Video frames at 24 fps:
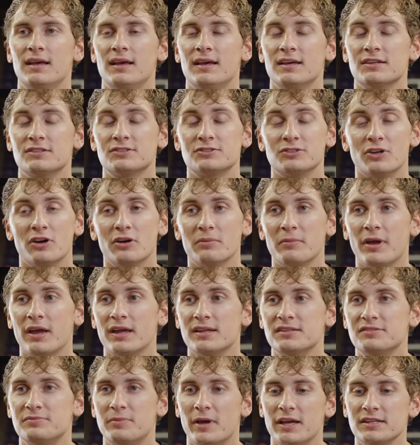Strongman
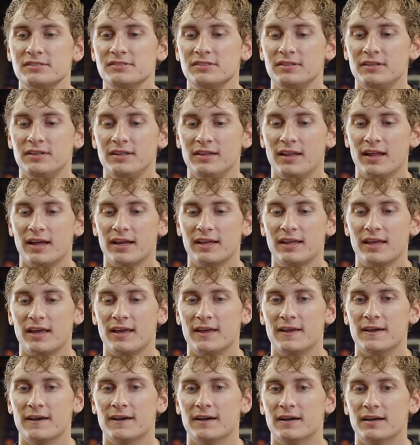is basically like
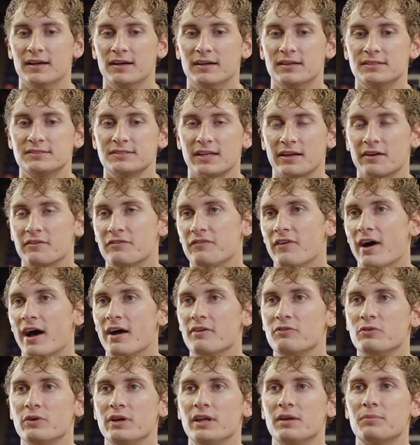a
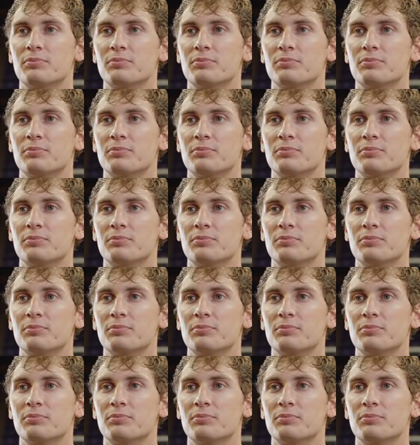5 week